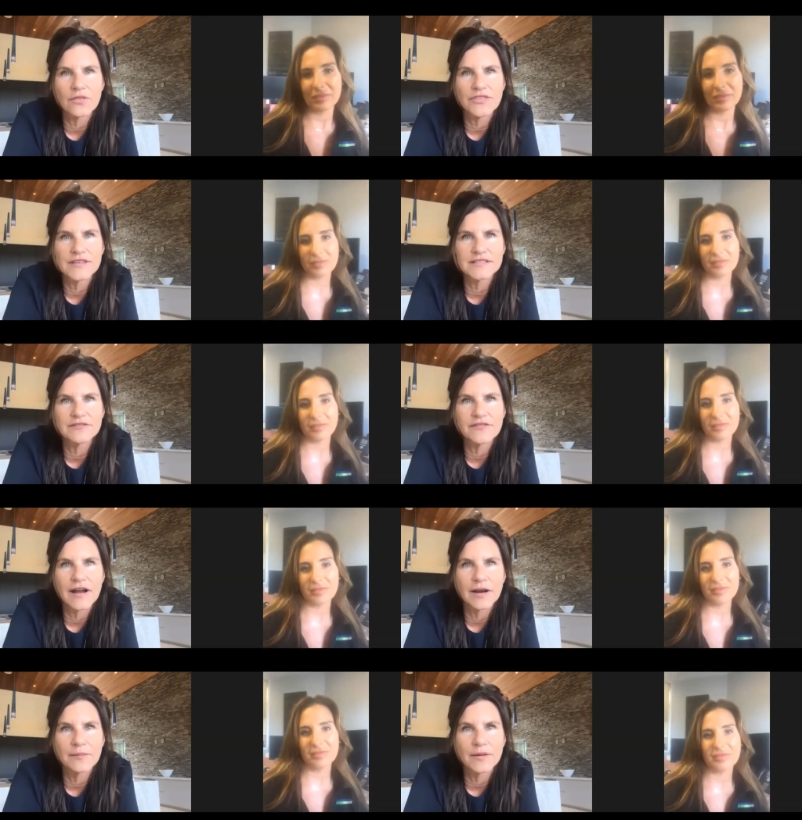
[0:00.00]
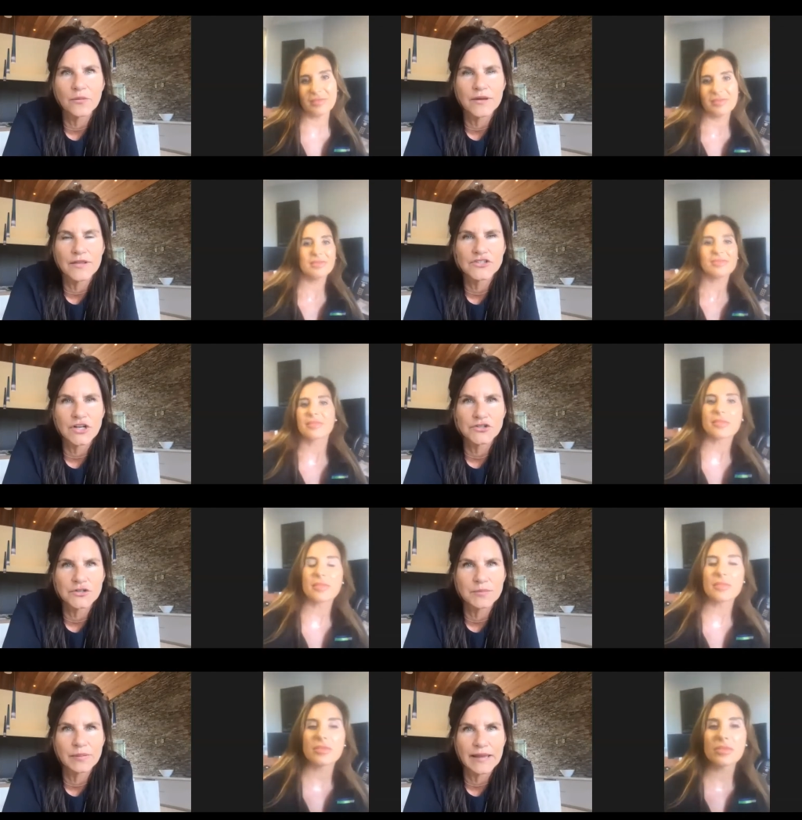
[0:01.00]
Speaker 1: this environment with shelter
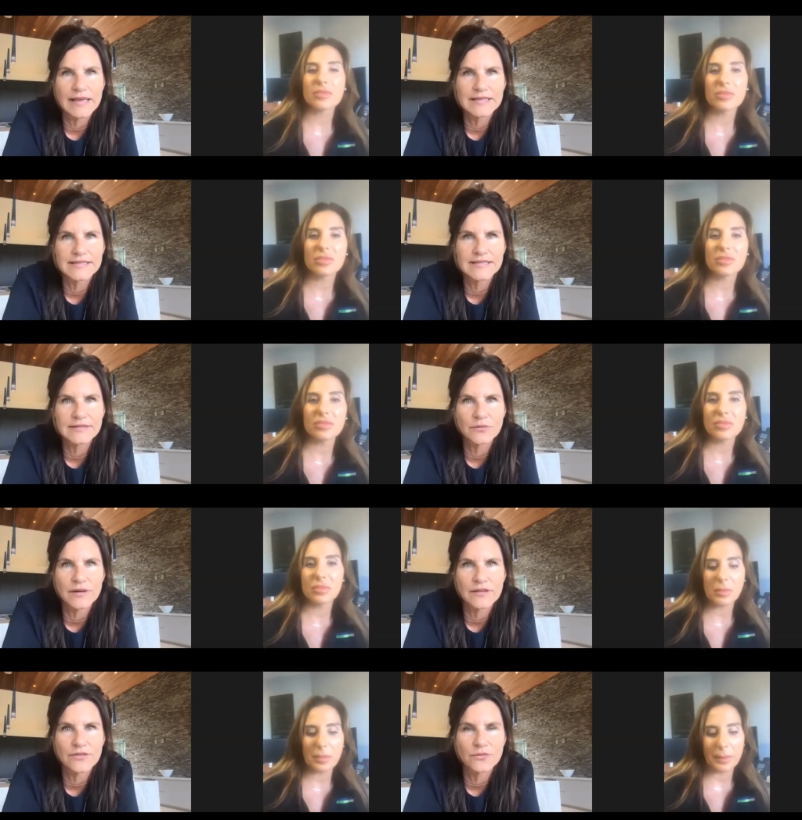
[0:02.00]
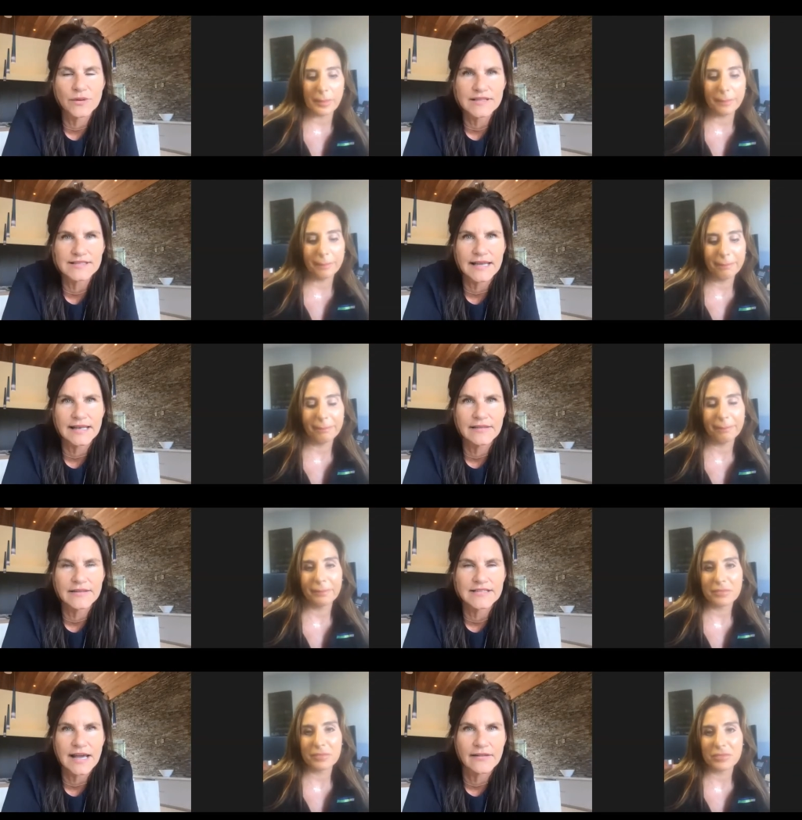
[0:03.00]
in place with real estate in the
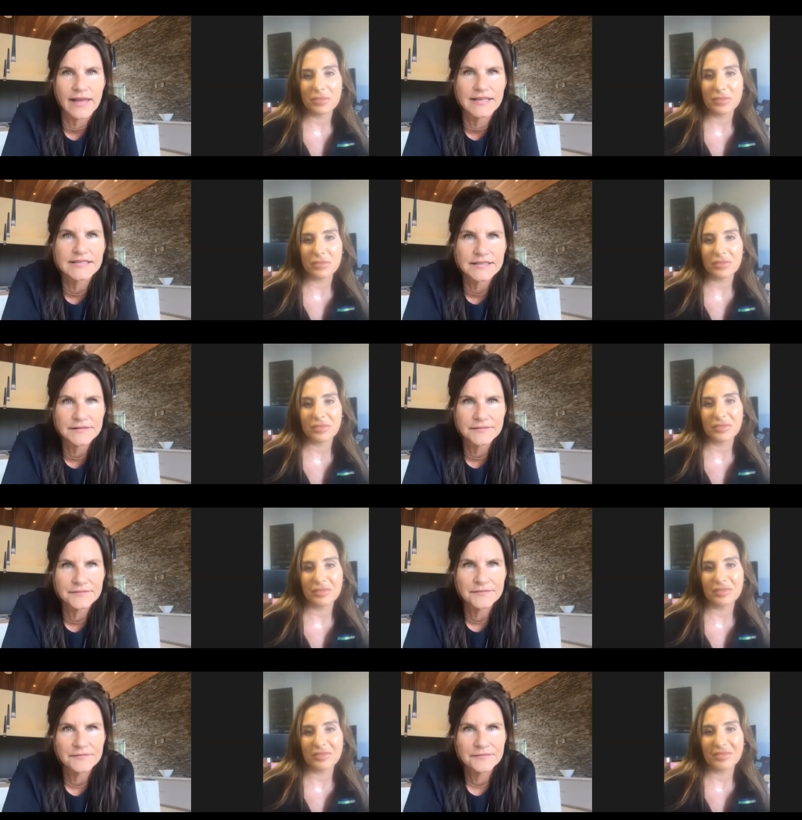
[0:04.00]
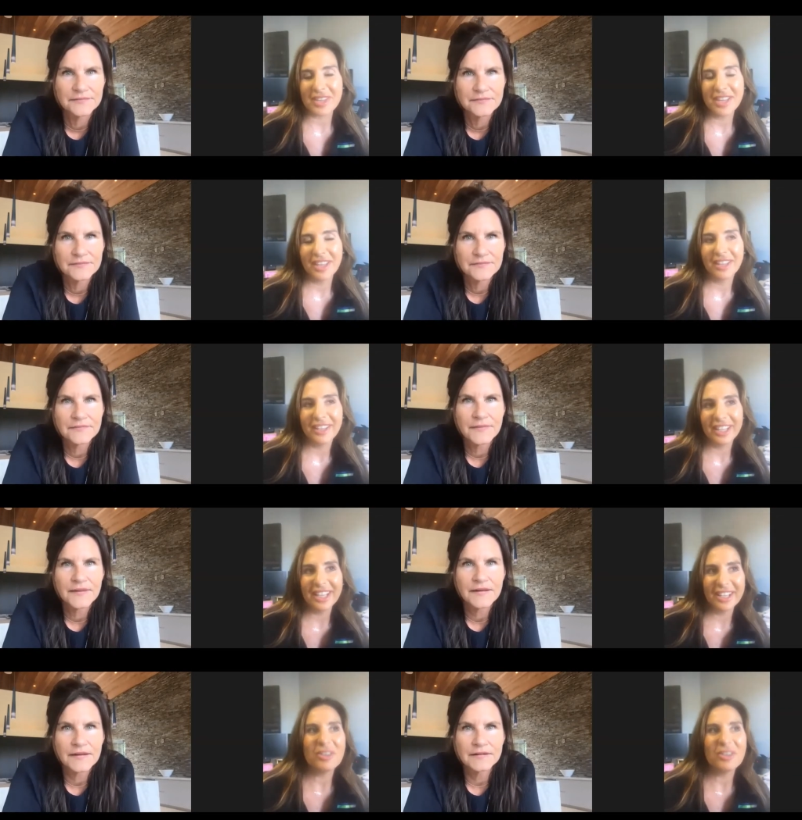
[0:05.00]
title end.
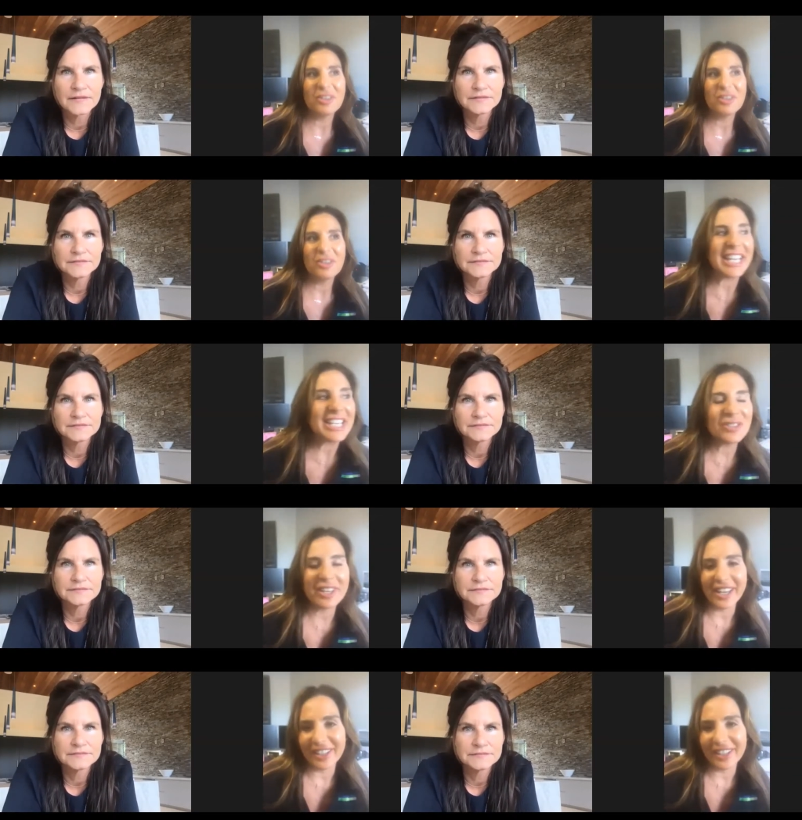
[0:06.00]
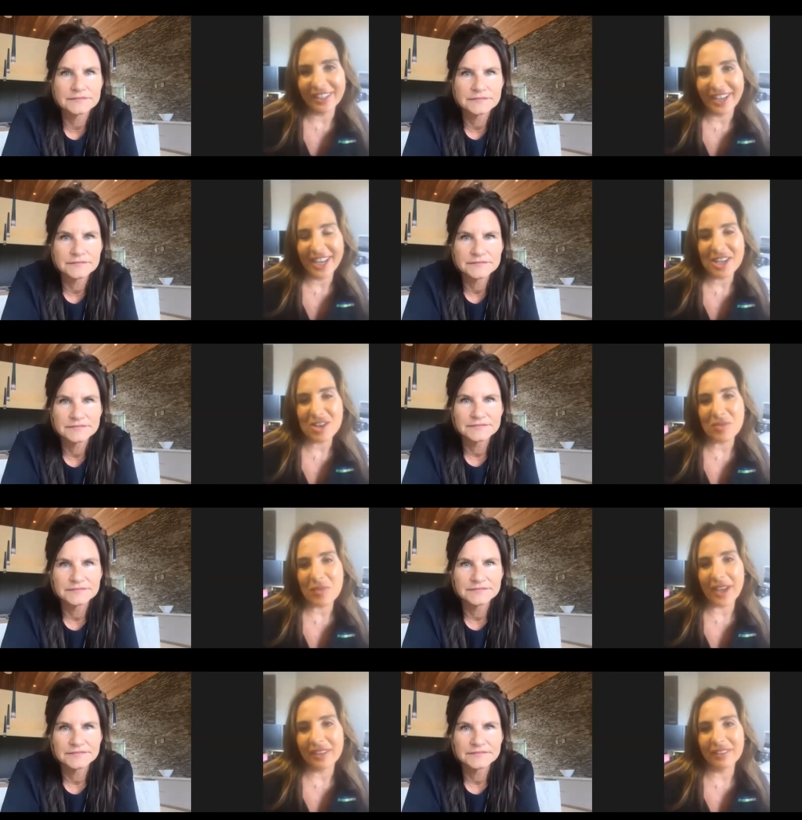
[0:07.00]
Speaker 2: Well, thank you, Katy. Um,
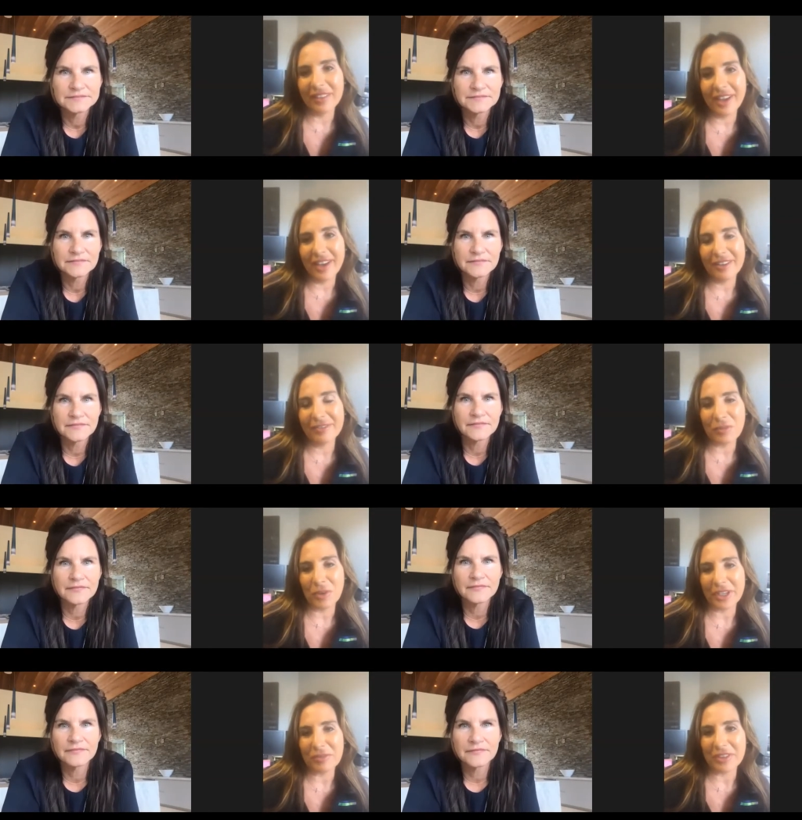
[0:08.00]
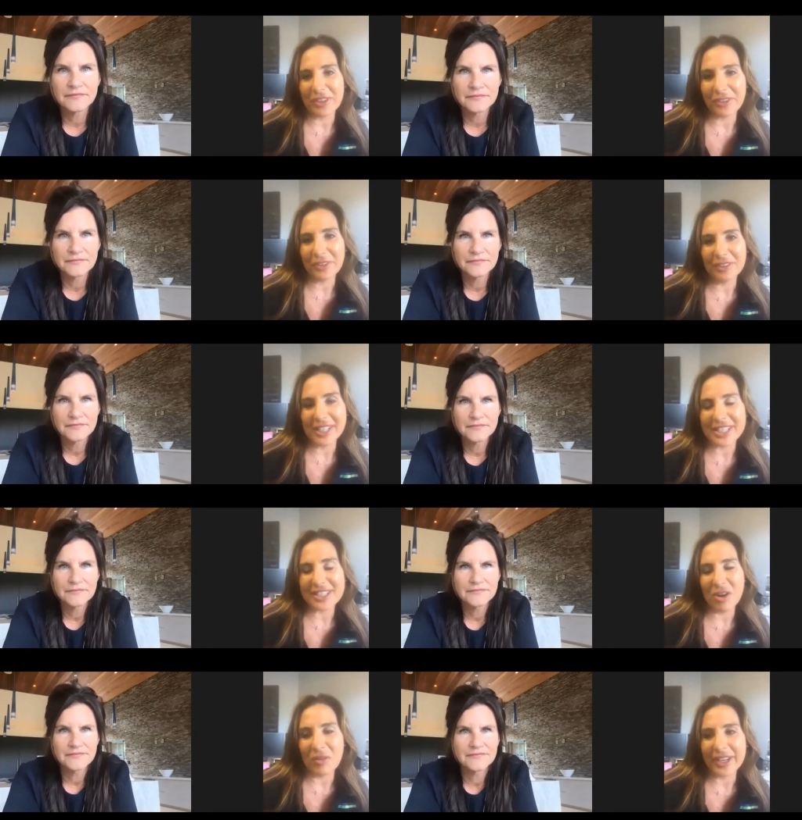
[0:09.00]
I love working with you. It's
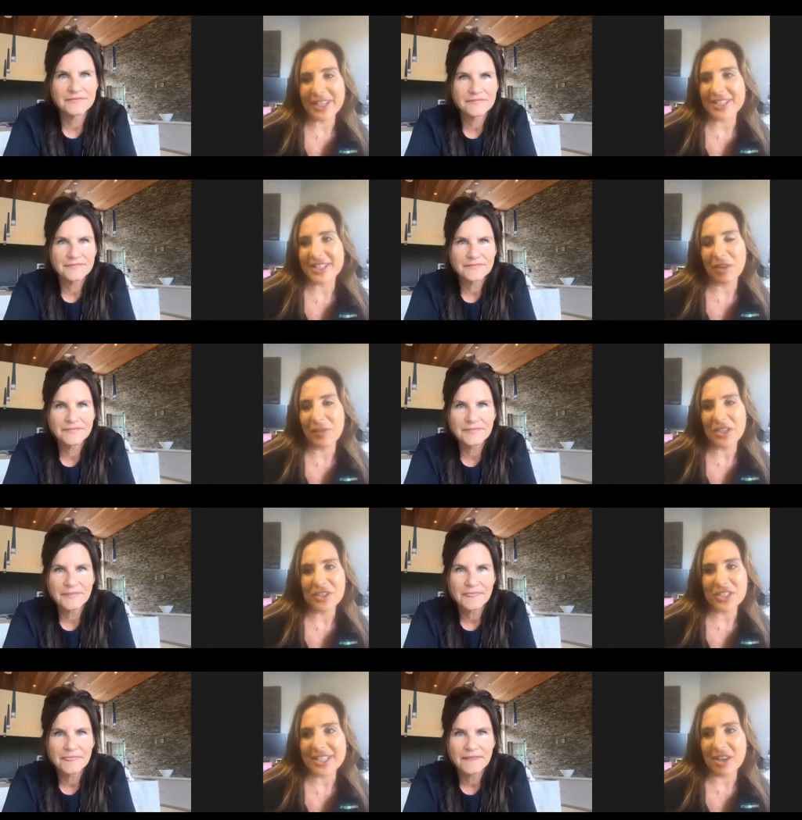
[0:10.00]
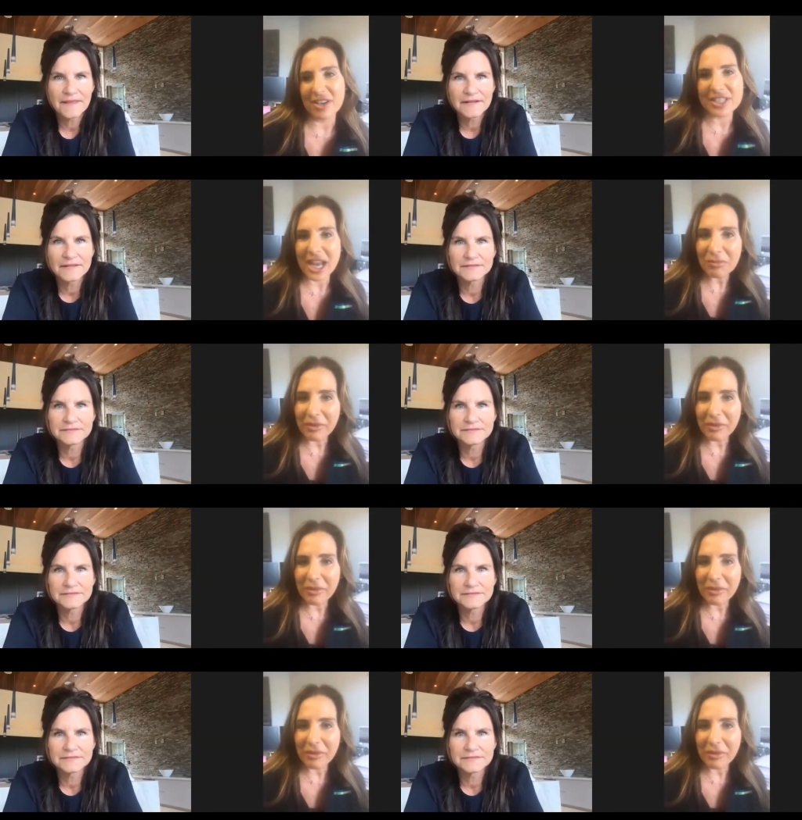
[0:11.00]
always, I mean, you're just on top of